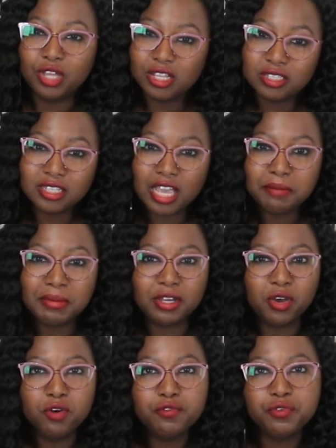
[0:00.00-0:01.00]
Thursday I
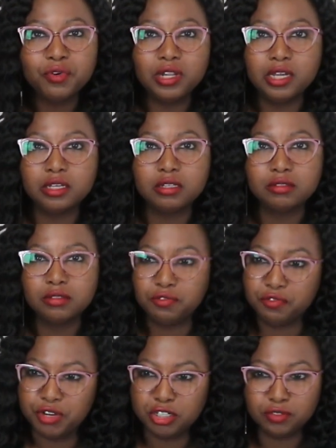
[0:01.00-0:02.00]
might go for like the
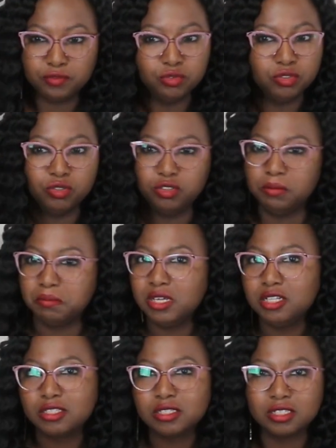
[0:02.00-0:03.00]
fresh food, you know, the
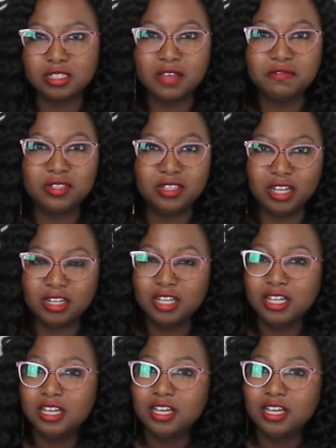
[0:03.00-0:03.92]
meats and everything.